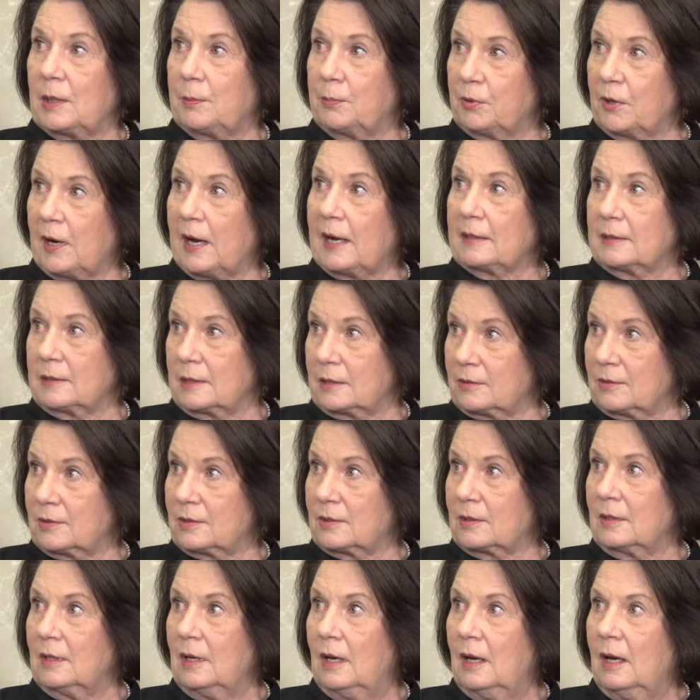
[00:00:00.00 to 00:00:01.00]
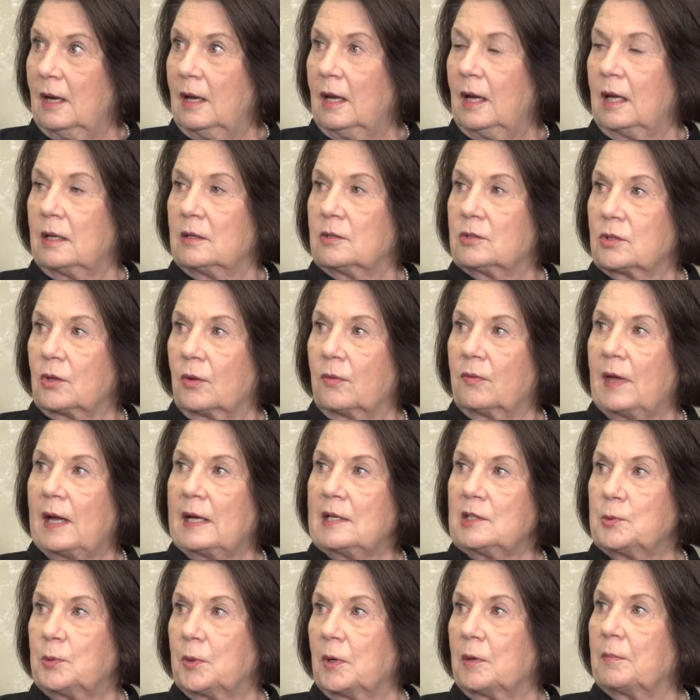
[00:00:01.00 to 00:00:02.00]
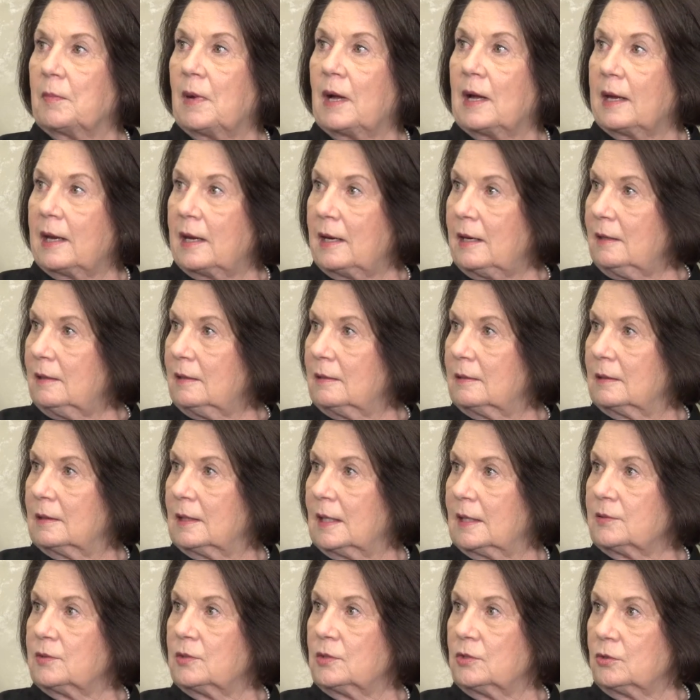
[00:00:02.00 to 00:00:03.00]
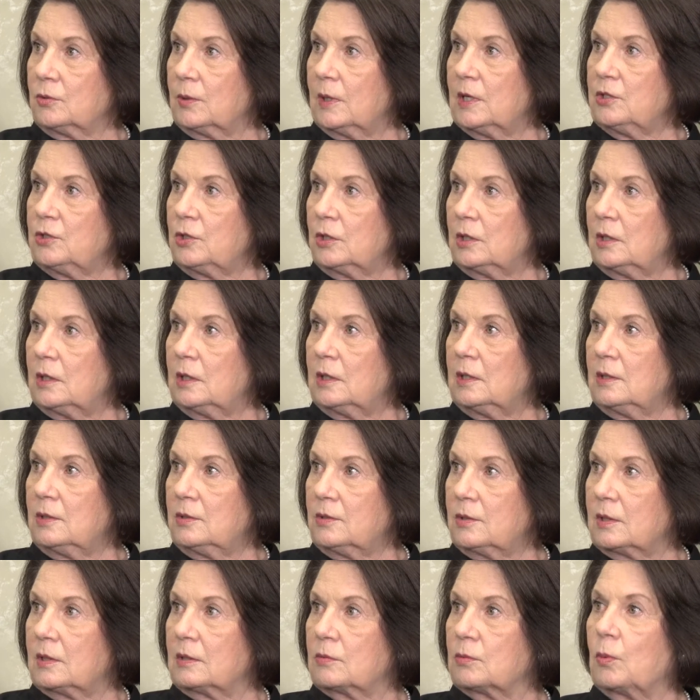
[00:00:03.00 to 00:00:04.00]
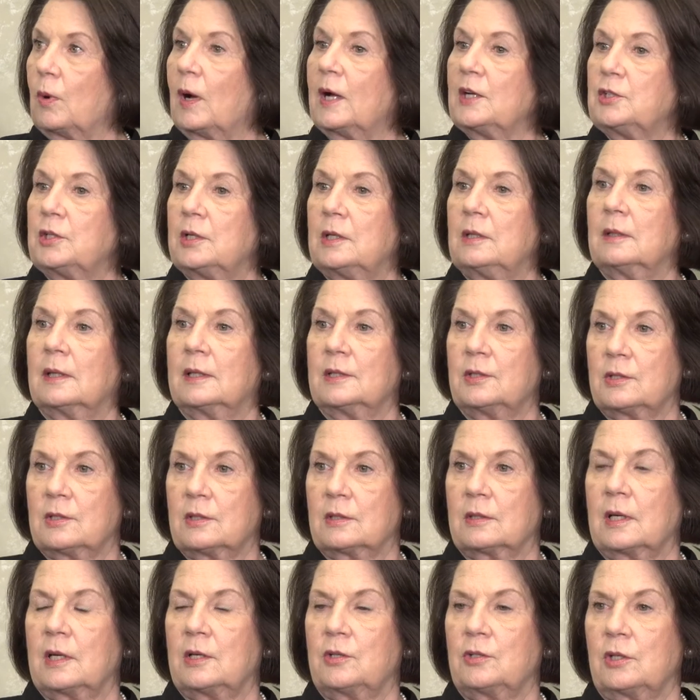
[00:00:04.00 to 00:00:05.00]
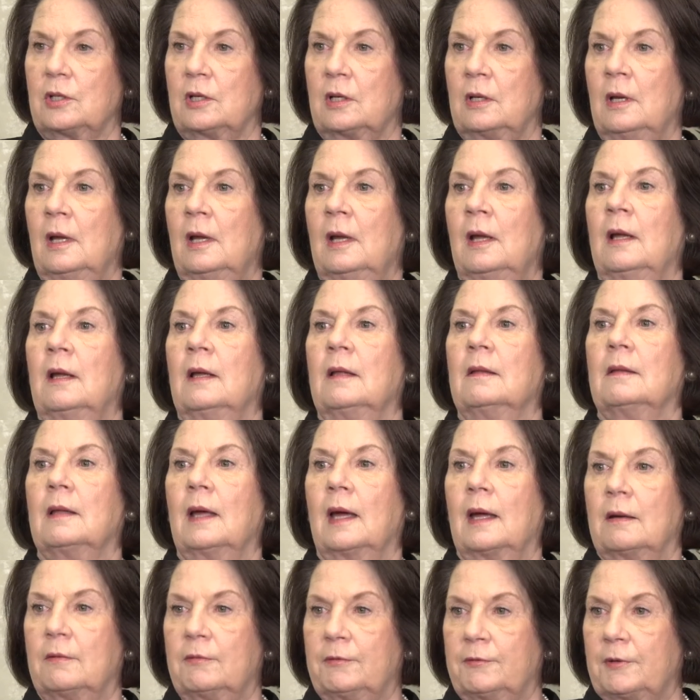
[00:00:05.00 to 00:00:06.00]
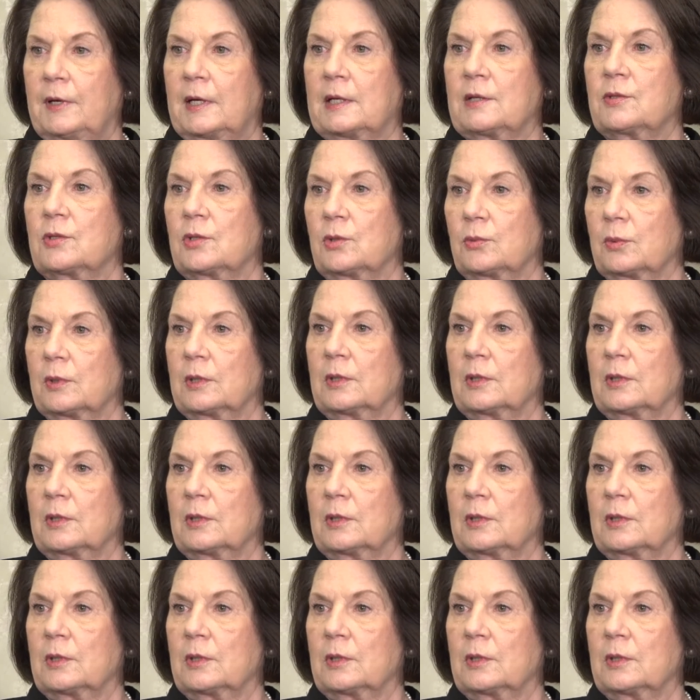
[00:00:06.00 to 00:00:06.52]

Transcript: practice. And so that's where my concentration is watching legislation that affects the real